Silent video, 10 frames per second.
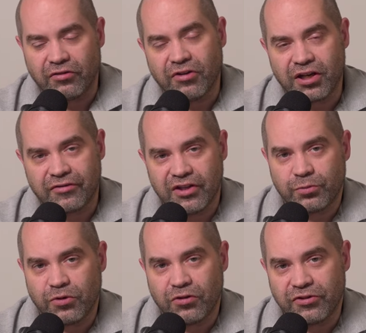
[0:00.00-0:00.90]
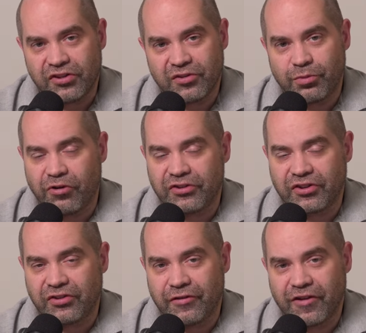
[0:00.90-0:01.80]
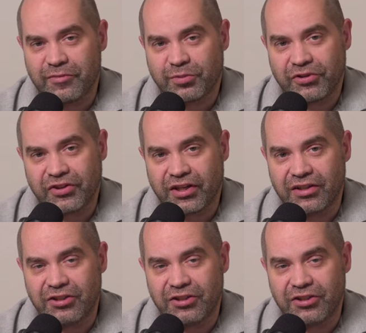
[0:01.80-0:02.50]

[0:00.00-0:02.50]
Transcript: a lot of these will only support sixty frames per second.